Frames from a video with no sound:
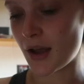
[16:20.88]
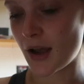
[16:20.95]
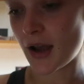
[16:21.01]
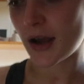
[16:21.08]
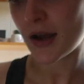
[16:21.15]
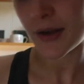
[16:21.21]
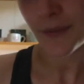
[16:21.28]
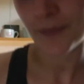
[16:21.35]

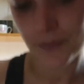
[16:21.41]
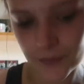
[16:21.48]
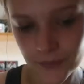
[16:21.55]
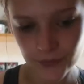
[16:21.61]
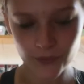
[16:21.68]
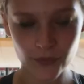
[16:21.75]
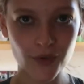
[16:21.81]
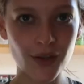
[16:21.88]

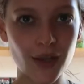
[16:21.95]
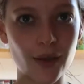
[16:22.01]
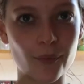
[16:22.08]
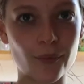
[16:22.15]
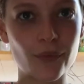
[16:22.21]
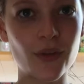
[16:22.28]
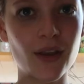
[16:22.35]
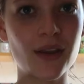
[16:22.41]
So yeah,
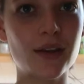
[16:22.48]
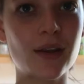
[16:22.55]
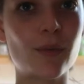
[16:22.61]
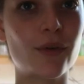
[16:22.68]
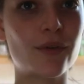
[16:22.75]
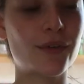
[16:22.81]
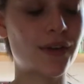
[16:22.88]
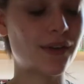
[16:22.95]
taking time
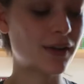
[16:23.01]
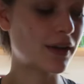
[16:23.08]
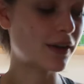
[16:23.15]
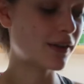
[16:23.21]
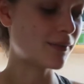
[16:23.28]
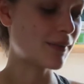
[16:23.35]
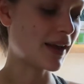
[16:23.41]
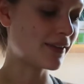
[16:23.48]
off is
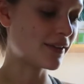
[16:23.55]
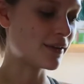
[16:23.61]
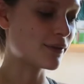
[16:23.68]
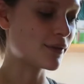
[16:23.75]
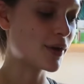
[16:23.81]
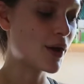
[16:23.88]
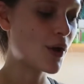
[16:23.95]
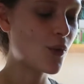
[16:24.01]
another massive
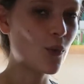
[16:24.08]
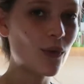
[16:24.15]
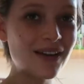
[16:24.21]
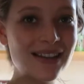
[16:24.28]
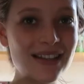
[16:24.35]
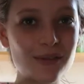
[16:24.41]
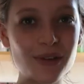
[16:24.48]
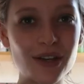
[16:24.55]

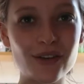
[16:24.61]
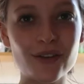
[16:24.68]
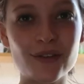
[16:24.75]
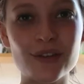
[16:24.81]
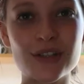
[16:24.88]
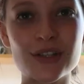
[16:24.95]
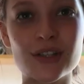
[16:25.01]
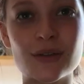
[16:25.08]
way to make
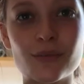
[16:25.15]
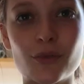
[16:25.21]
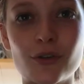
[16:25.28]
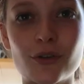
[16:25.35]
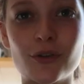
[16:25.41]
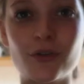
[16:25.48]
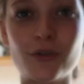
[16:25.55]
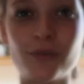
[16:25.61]
revision
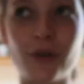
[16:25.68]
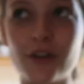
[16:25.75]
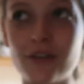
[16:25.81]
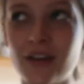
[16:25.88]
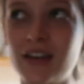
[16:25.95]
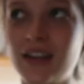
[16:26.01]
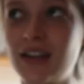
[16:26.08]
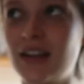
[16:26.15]
more
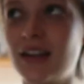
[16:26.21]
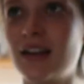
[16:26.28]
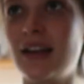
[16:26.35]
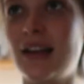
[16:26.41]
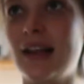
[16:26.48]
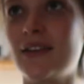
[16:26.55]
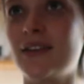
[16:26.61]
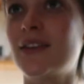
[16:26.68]
motivating,
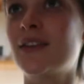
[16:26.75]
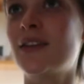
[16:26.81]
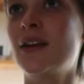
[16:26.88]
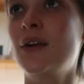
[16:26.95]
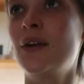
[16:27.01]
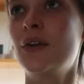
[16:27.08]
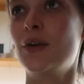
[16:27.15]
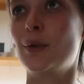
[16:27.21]
less
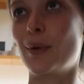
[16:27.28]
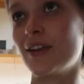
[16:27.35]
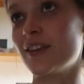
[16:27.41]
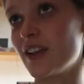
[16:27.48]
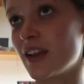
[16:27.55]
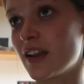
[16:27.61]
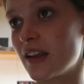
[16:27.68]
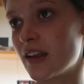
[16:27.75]

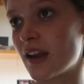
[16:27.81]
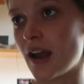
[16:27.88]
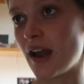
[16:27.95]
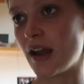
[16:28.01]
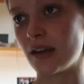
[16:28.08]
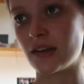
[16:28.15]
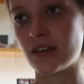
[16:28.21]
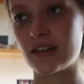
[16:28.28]
depressing,
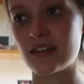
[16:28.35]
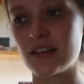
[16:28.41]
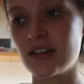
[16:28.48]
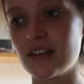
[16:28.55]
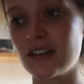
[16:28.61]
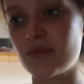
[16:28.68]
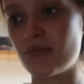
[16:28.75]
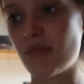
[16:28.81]
and
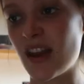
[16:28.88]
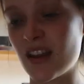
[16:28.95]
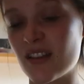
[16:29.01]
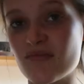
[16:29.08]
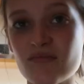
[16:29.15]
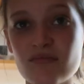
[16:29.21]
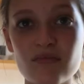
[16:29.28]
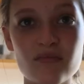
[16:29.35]
just
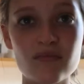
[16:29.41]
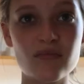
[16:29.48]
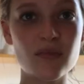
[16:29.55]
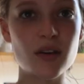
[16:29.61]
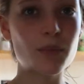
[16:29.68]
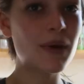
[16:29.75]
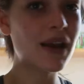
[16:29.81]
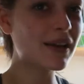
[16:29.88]
a
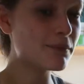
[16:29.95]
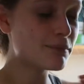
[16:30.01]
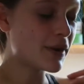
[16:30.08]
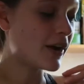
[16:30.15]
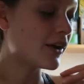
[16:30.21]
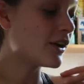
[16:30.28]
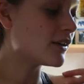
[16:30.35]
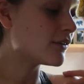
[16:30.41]
better
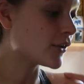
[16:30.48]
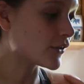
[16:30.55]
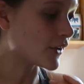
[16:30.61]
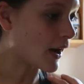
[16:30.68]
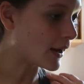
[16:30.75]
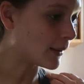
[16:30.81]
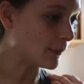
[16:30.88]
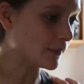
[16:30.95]
period of your
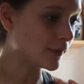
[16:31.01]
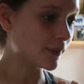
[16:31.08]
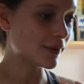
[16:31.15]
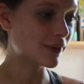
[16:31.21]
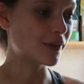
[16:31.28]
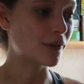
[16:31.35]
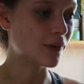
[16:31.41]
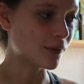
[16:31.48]
time, so
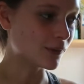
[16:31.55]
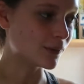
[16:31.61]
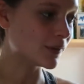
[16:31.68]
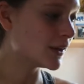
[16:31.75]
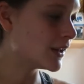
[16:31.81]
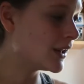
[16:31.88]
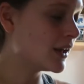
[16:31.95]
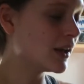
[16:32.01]
it's not all,
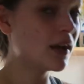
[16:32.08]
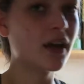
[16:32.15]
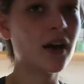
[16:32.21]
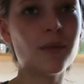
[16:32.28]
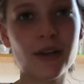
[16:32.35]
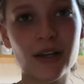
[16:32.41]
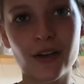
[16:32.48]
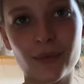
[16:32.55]

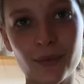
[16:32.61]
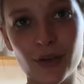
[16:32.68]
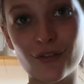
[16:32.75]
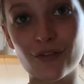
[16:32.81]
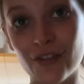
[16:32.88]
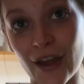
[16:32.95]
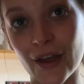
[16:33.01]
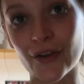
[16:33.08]
oh my god, I'm gonna
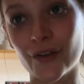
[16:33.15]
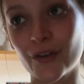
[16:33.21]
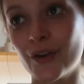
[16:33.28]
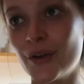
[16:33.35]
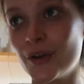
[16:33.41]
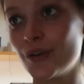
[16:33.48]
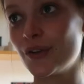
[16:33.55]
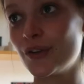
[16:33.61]
fail.
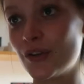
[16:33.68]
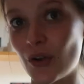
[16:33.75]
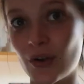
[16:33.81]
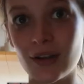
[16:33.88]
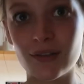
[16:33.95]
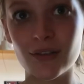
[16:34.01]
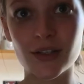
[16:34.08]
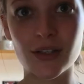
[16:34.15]

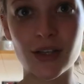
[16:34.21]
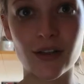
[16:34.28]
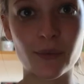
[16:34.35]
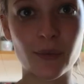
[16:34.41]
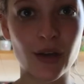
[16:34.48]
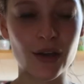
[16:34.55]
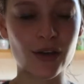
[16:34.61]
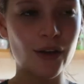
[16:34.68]
Don't leave it to last
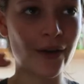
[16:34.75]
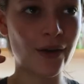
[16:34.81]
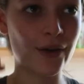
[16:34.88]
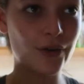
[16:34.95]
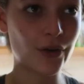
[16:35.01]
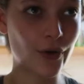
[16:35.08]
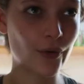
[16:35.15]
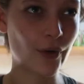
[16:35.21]
minute,
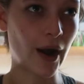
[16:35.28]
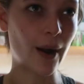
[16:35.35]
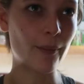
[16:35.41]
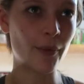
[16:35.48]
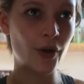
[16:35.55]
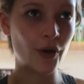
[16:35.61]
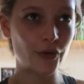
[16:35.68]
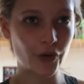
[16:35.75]
don't
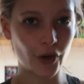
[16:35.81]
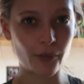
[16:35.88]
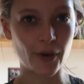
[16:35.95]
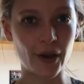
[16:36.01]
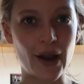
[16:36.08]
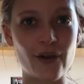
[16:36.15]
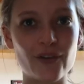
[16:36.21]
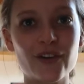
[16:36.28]
cram, don't
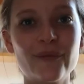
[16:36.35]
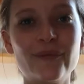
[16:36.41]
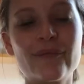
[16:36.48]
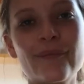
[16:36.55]
burn out.